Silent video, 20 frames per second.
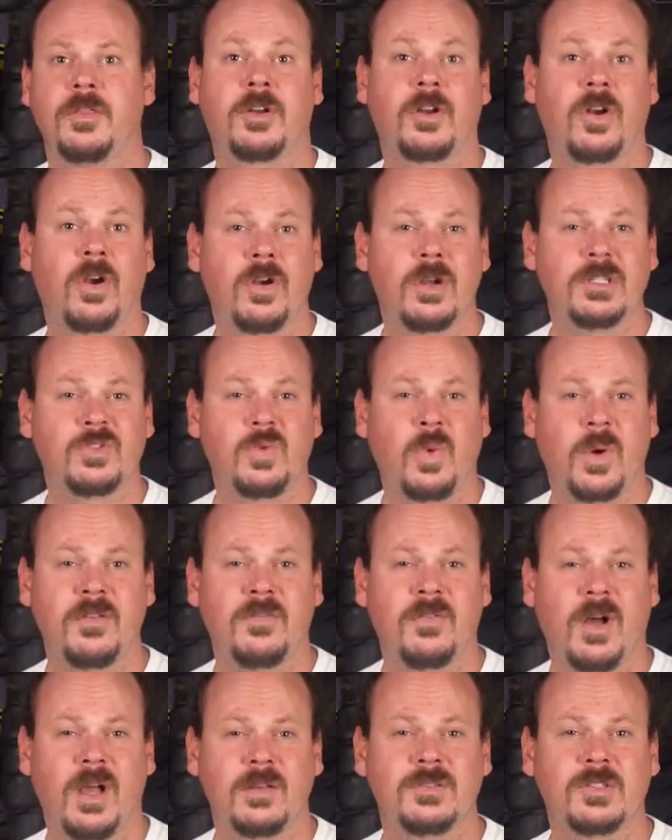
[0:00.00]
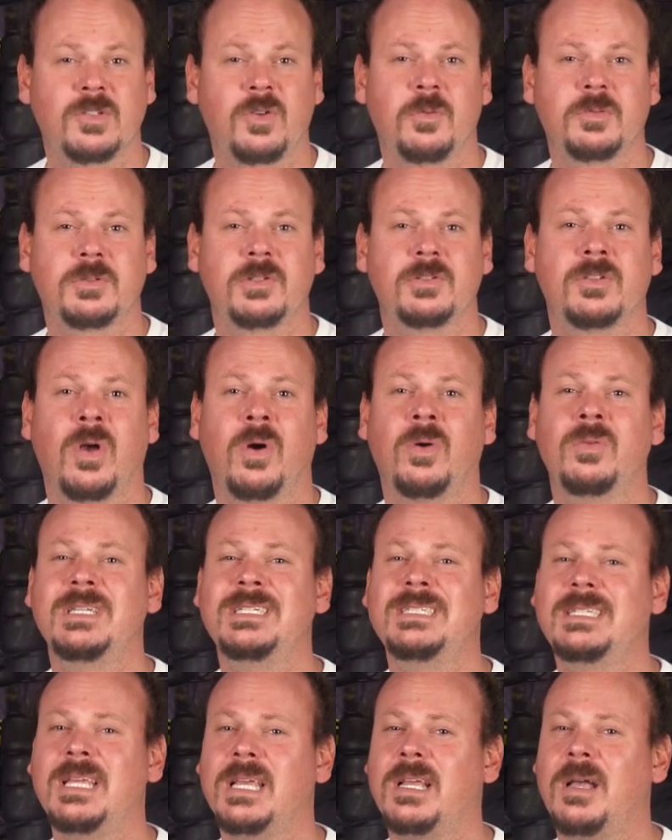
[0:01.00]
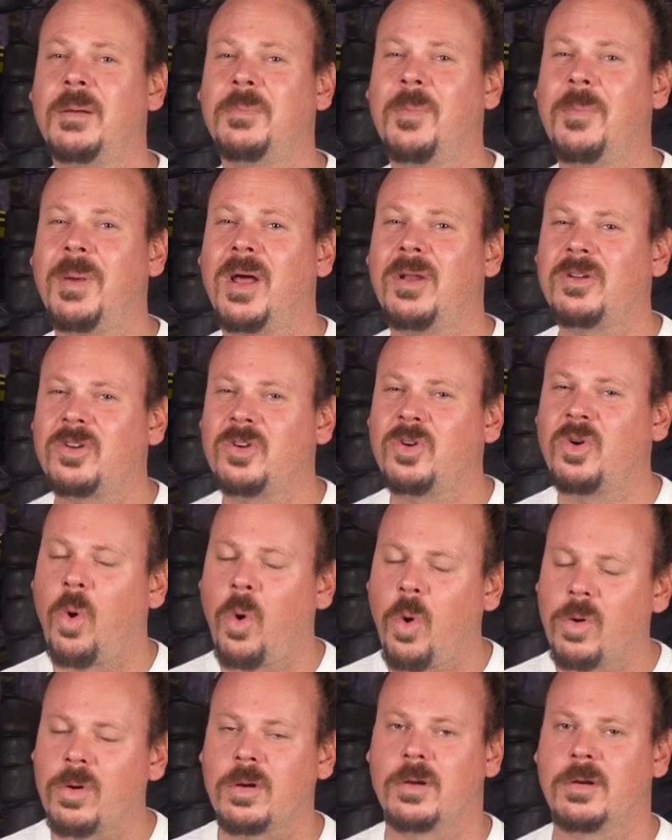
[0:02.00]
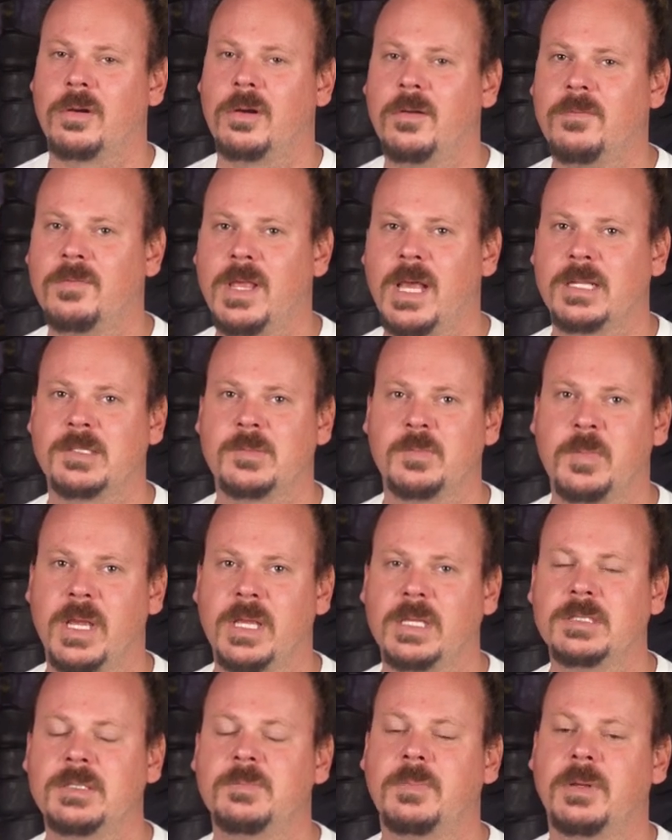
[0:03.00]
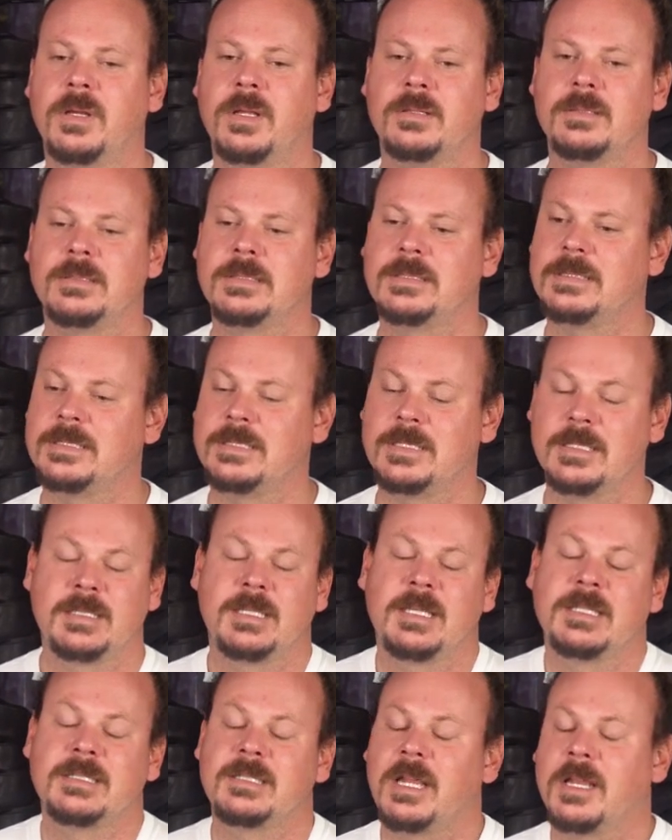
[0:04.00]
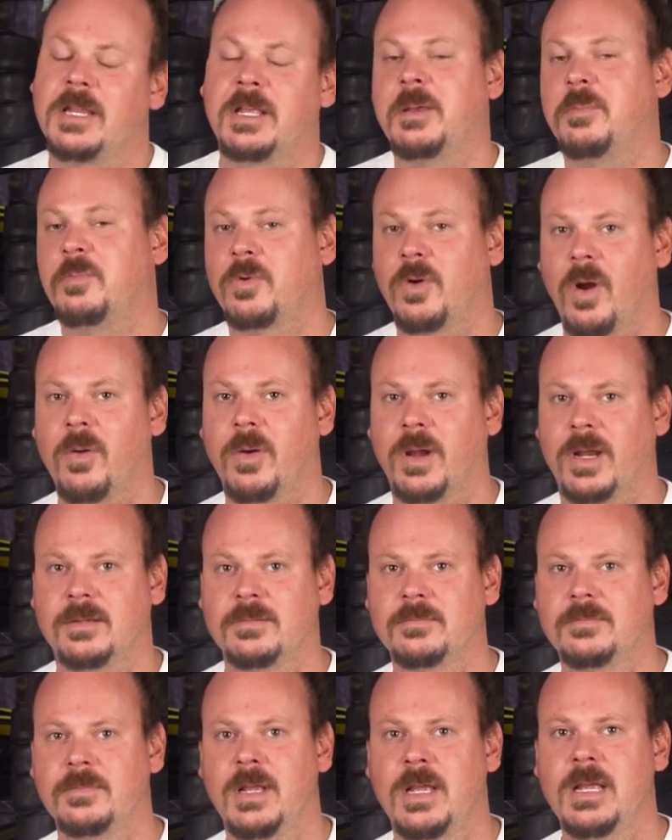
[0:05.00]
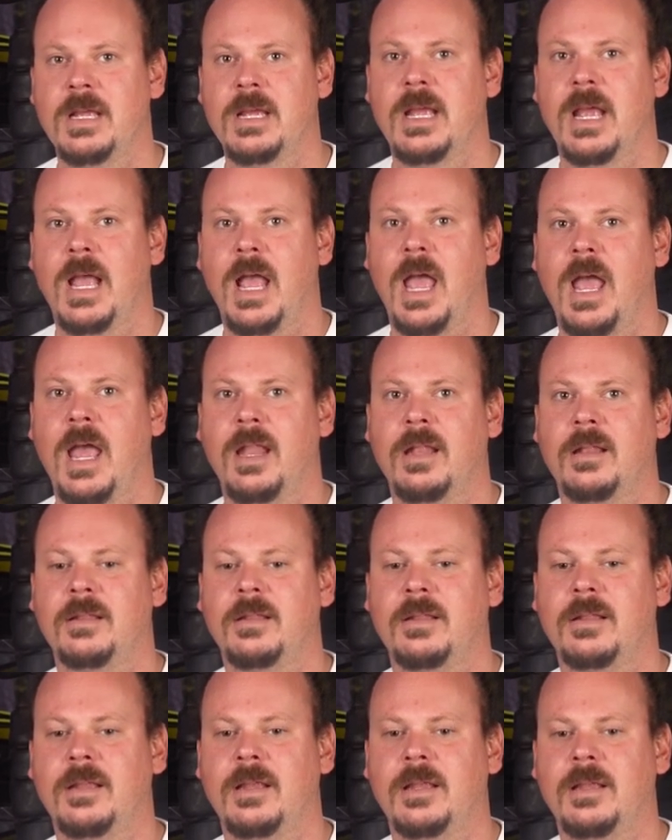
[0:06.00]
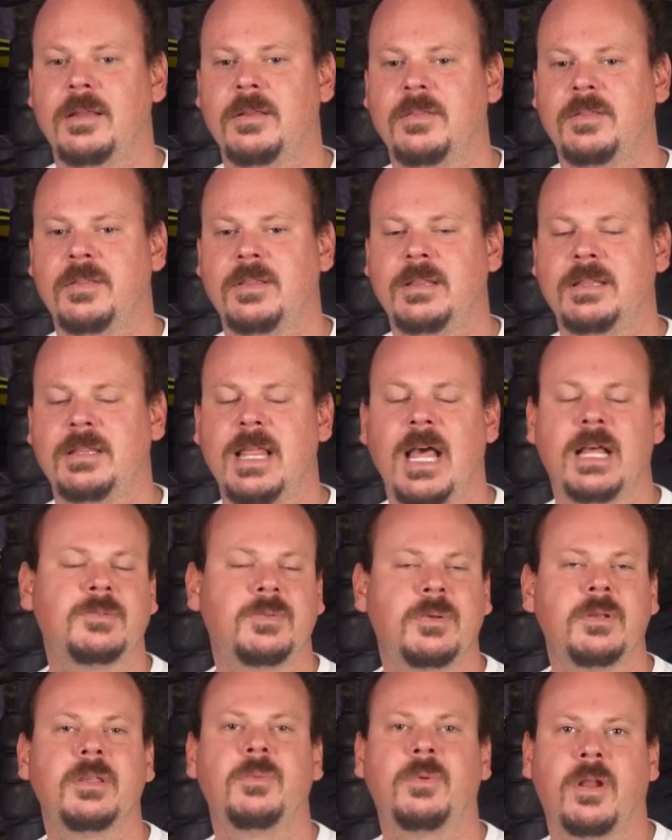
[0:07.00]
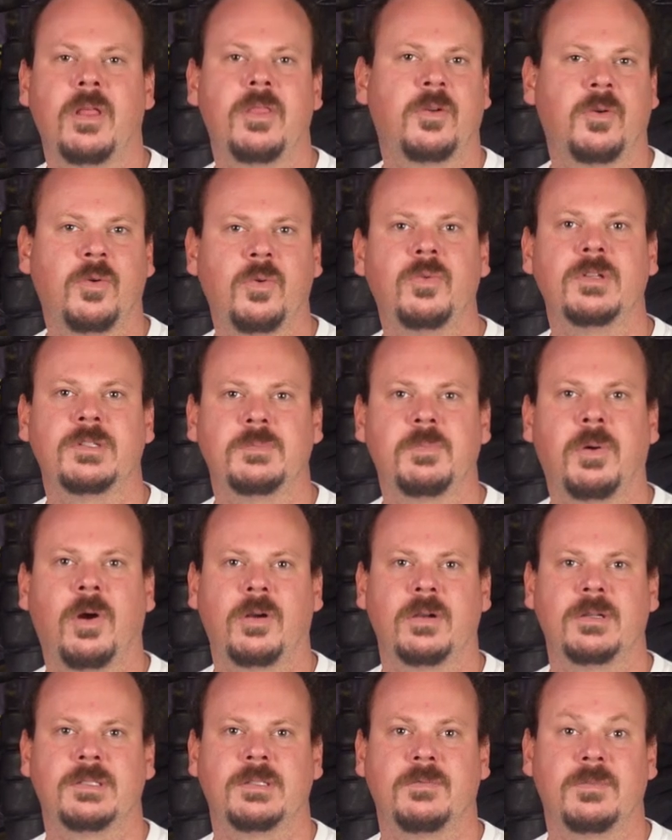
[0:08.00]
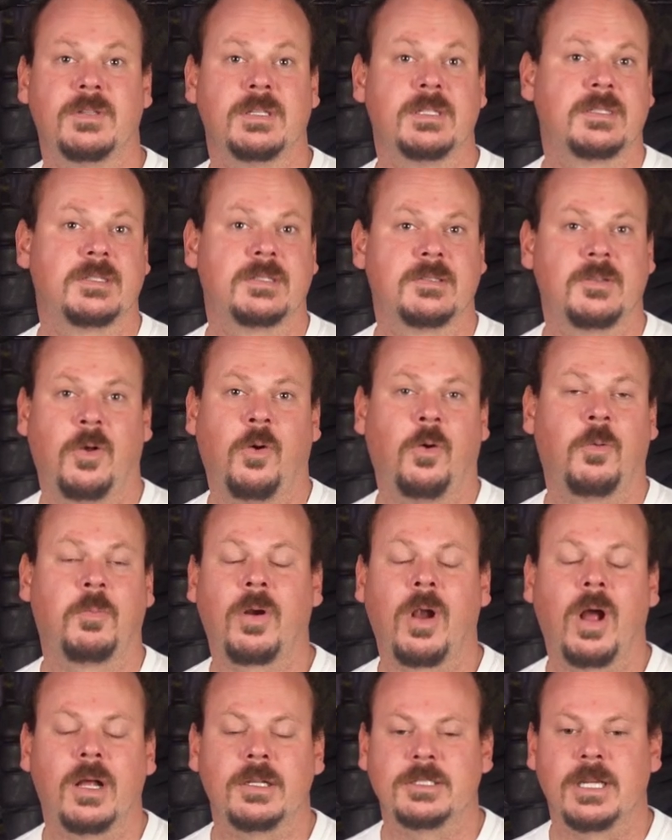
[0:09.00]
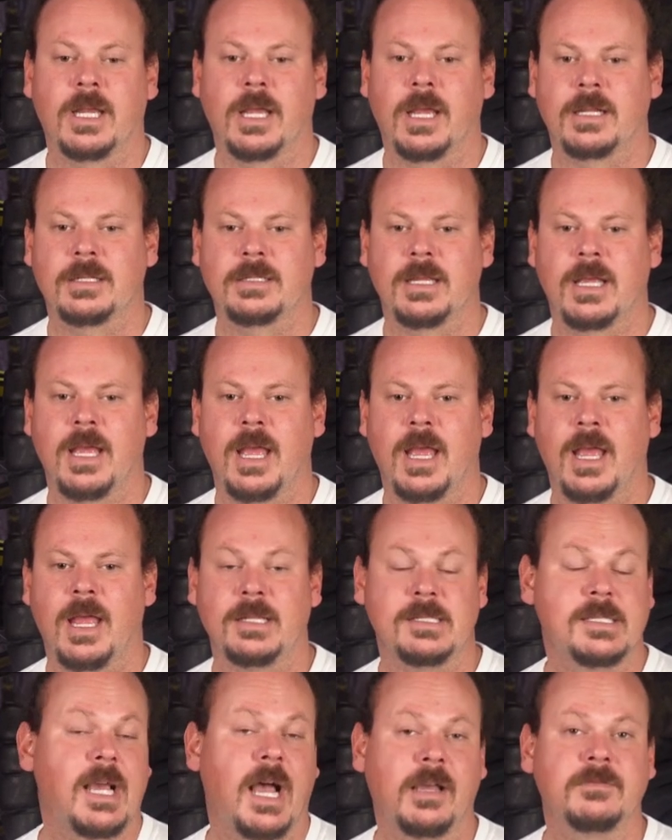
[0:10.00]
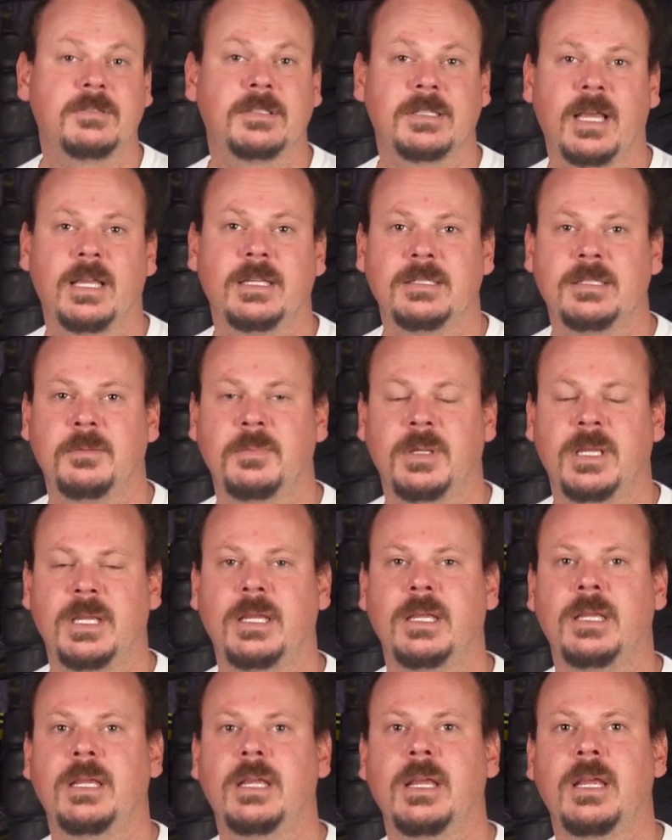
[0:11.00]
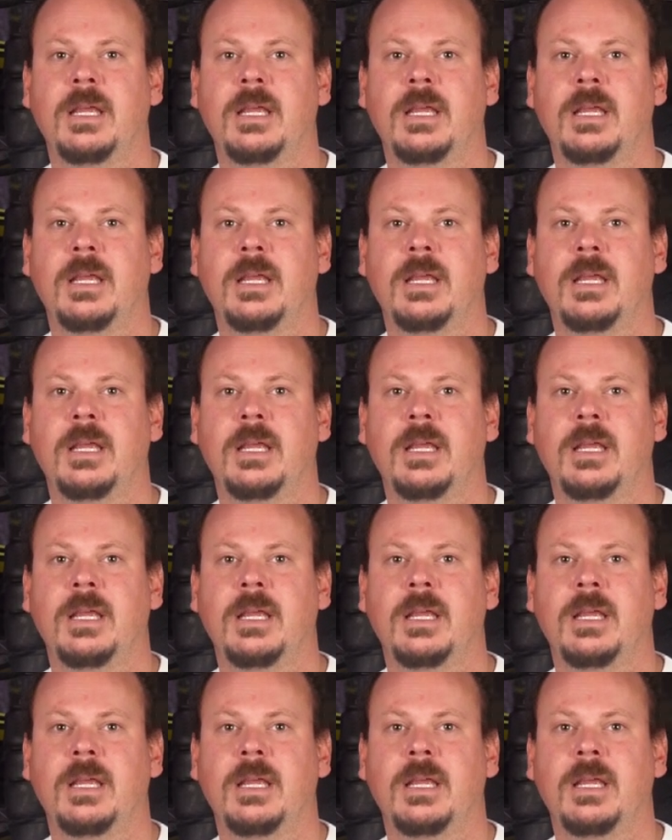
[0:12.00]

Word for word: The current 25 sculptures only take up about a quarter of that space, but this thing's going to keep growing. And that's really one of the coolest parts of this whole project and dive site to me.